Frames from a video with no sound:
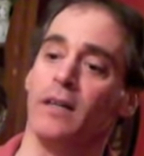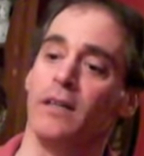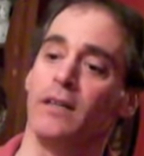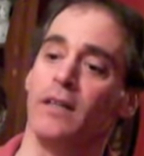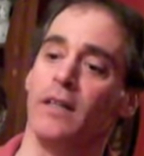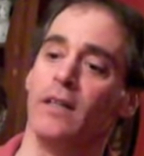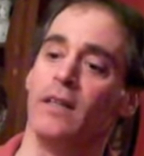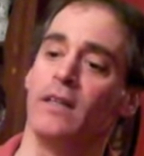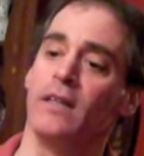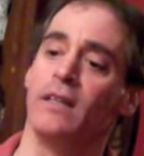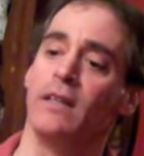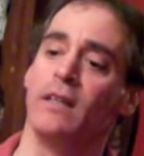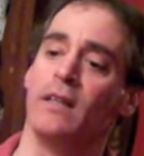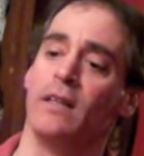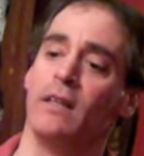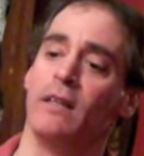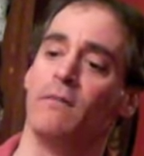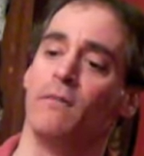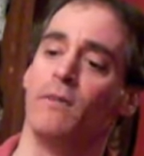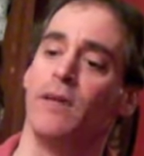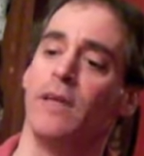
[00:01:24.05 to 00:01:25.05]
He
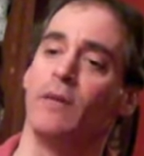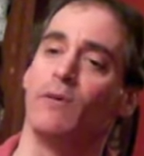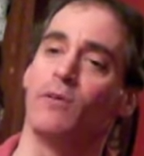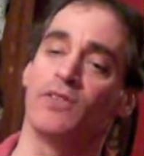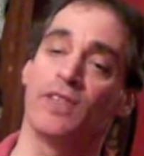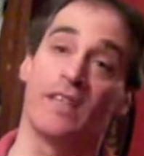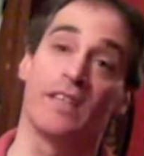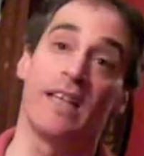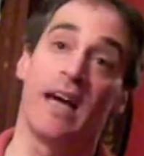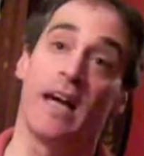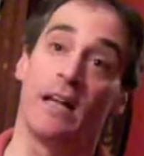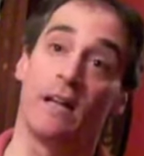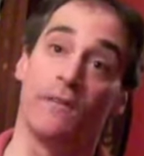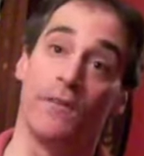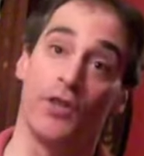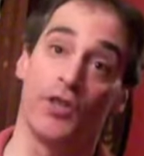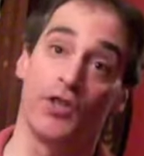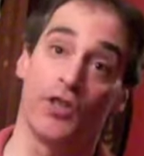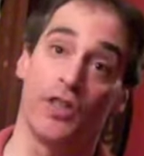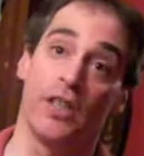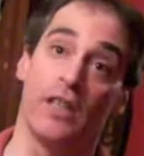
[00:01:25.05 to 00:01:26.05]
did, when he was on
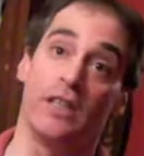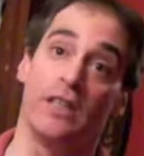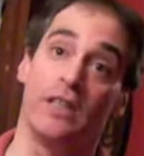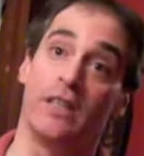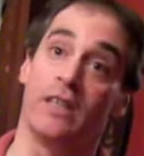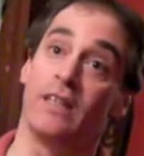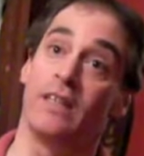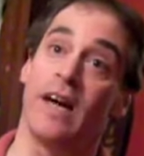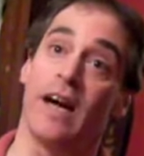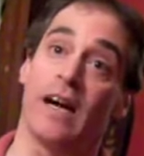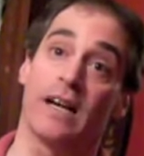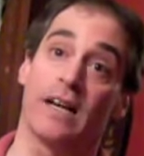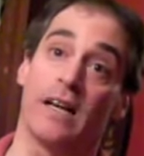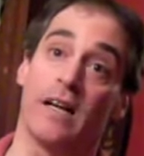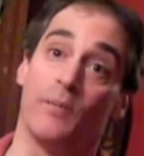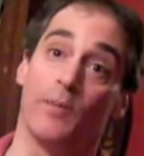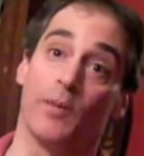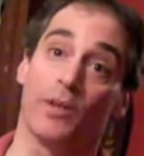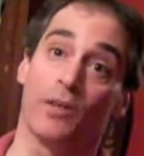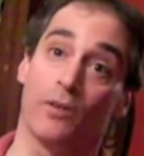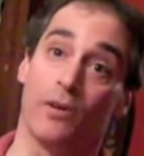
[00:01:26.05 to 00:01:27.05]
television, he did not
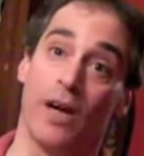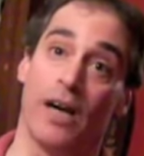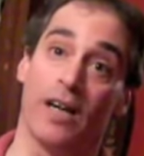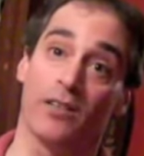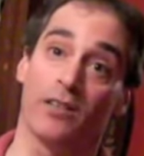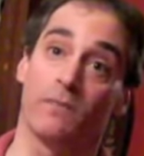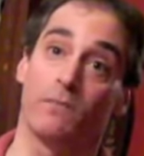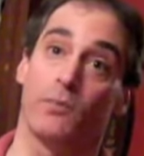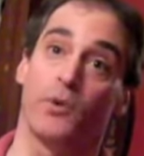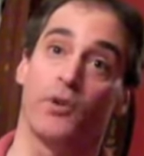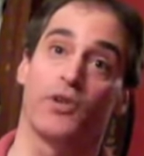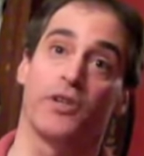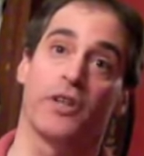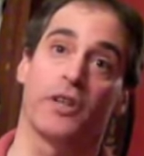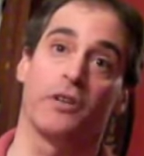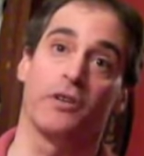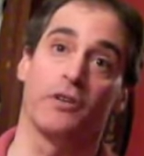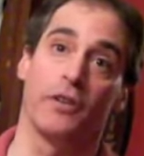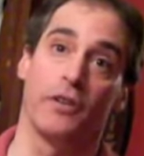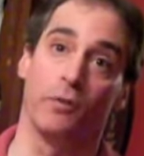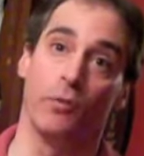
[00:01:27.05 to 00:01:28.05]
come across
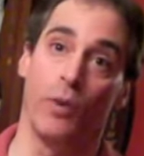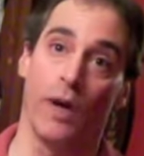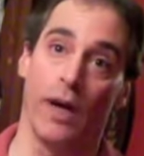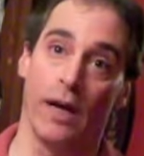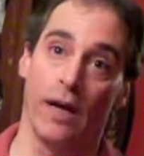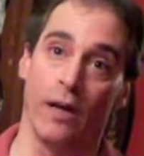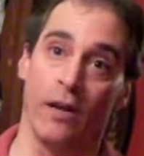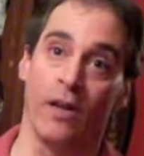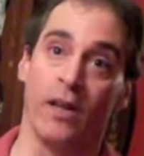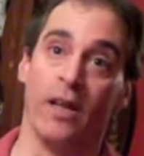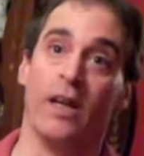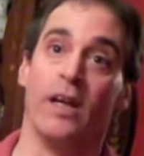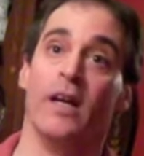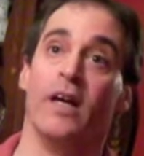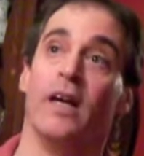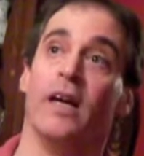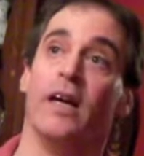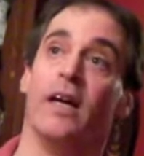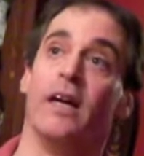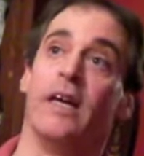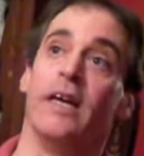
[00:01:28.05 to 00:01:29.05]
particularly well.
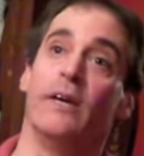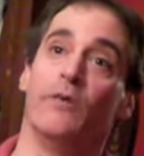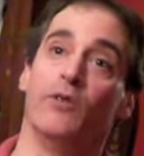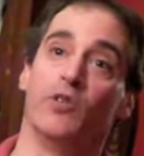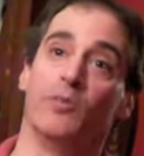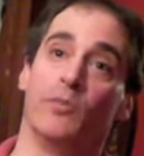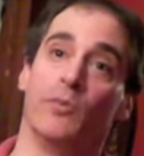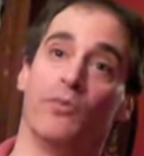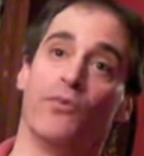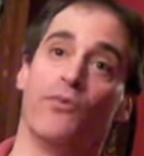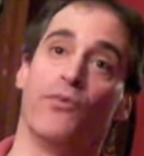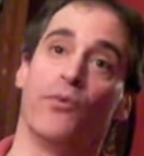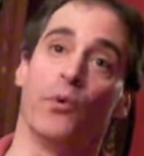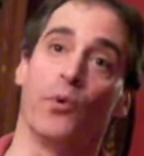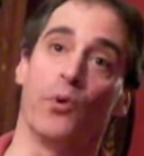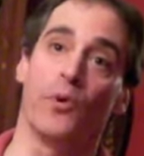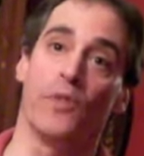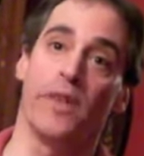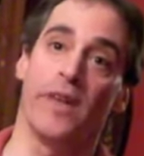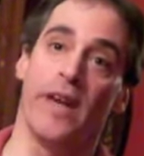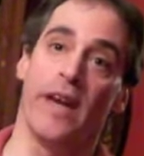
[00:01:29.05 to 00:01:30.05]
He was
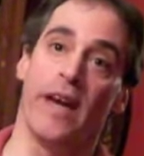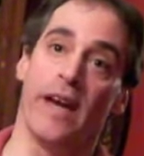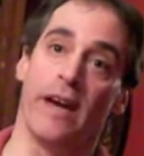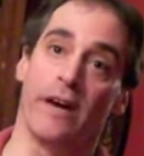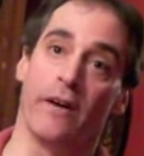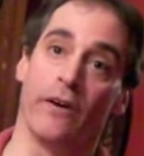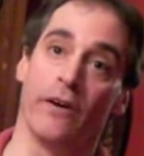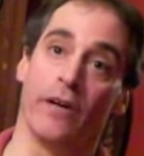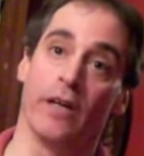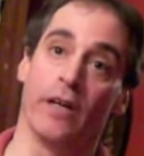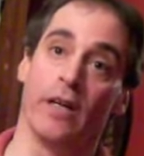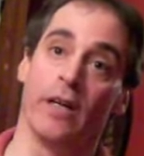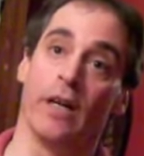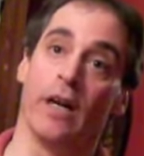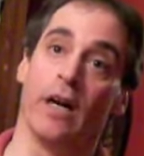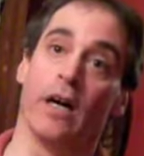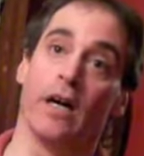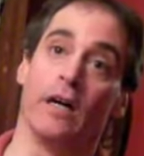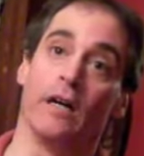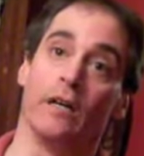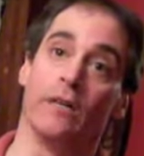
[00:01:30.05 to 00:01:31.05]
before the era
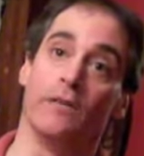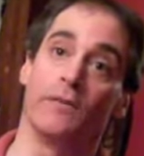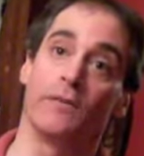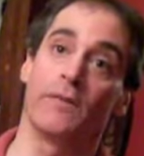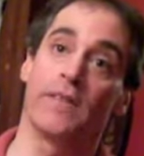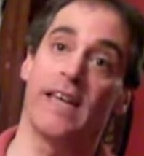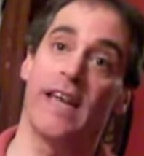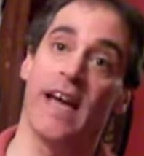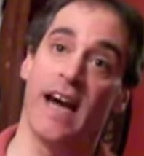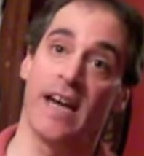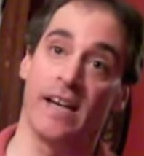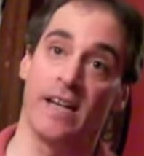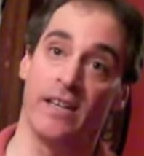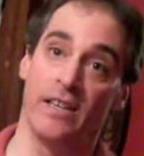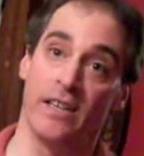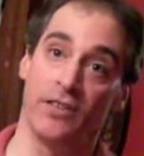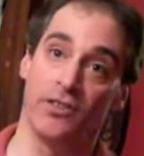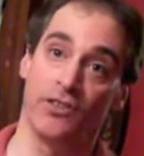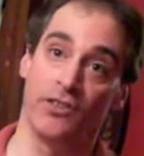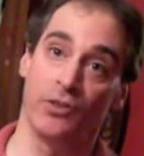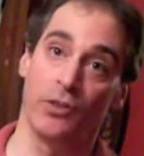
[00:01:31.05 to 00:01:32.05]
of
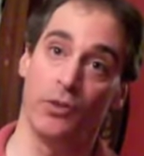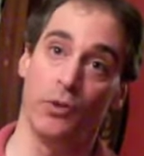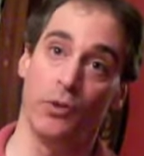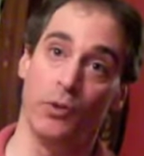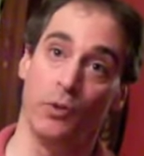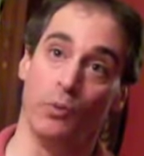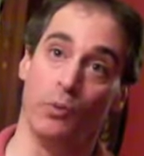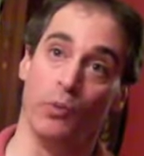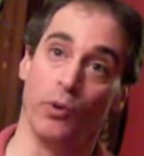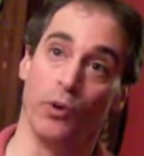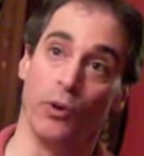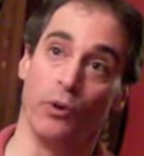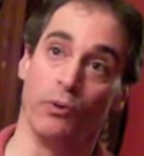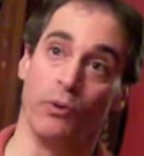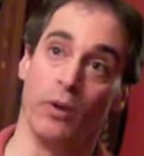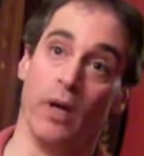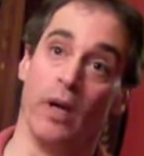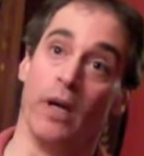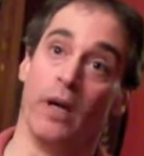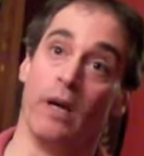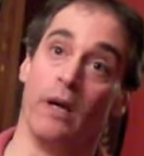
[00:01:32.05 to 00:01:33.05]
candidates who
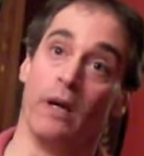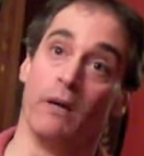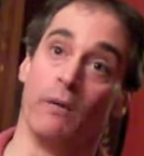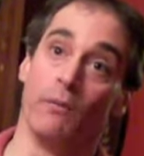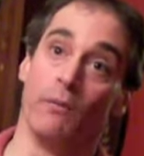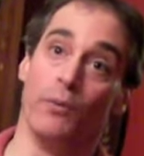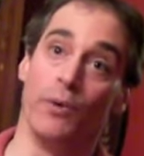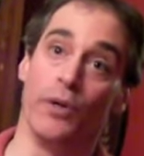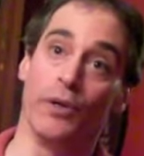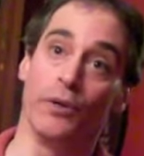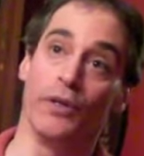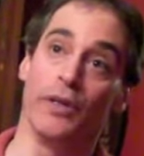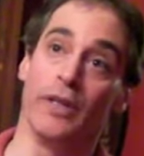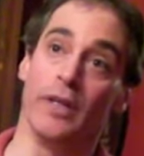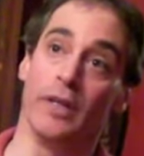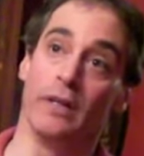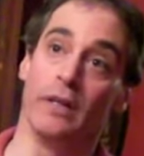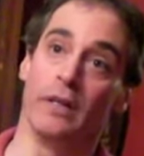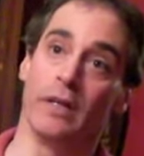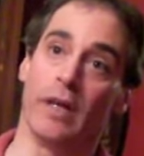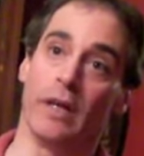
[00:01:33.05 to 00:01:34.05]
were
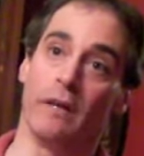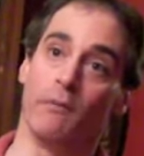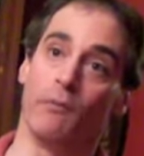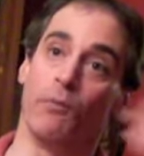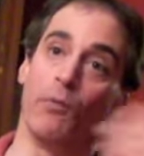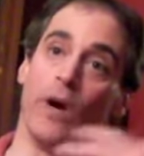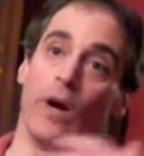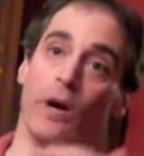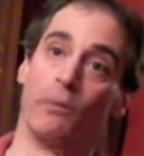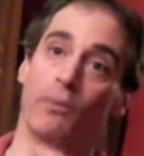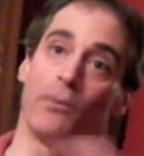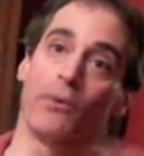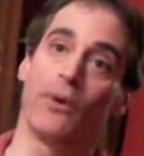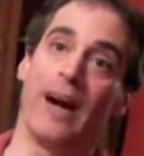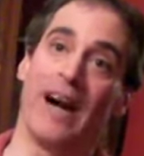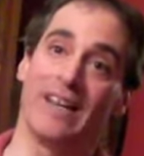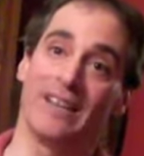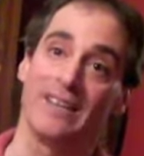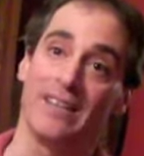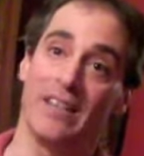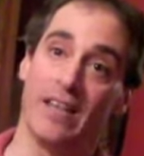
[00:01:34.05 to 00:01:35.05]
really well
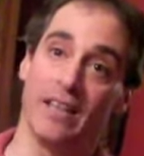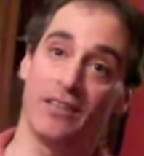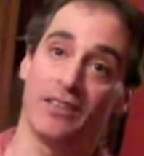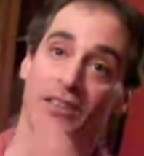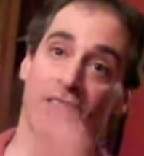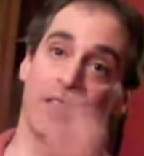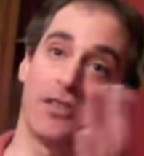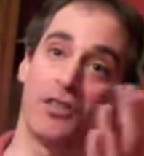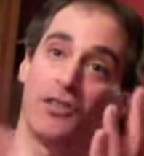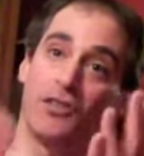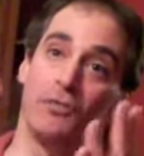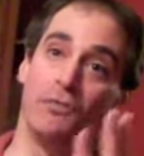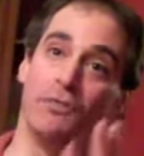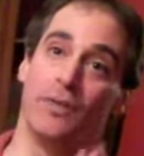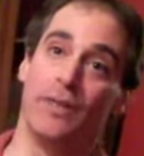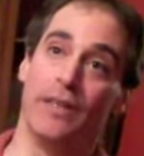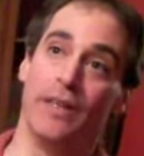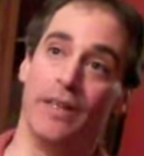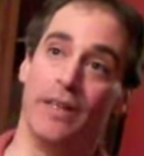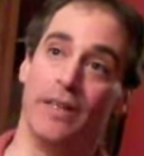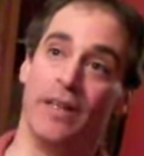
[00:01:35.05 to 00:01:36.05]
processed
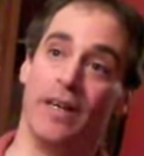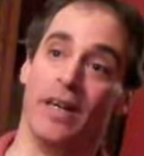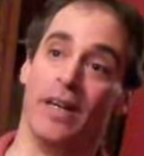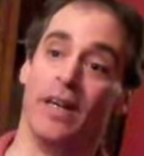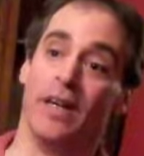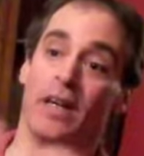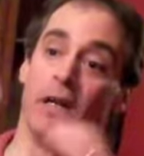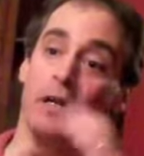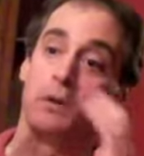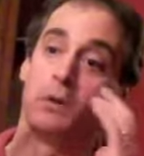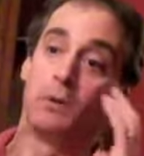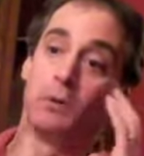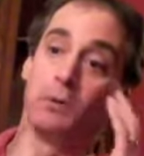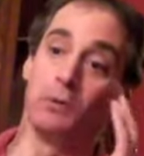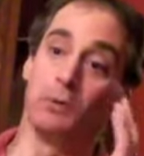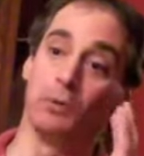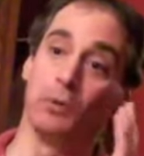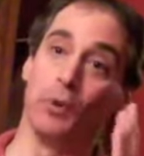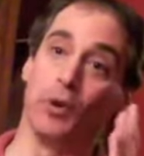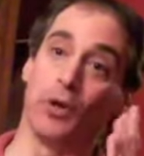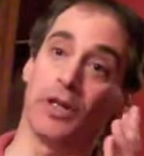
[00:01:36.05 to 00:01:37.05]
to
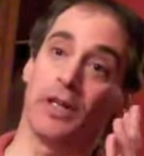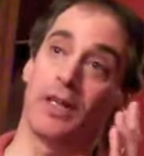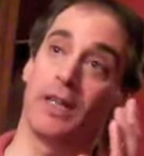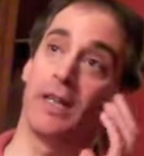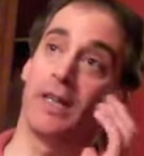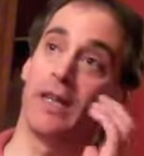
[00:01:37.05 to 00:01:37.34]
look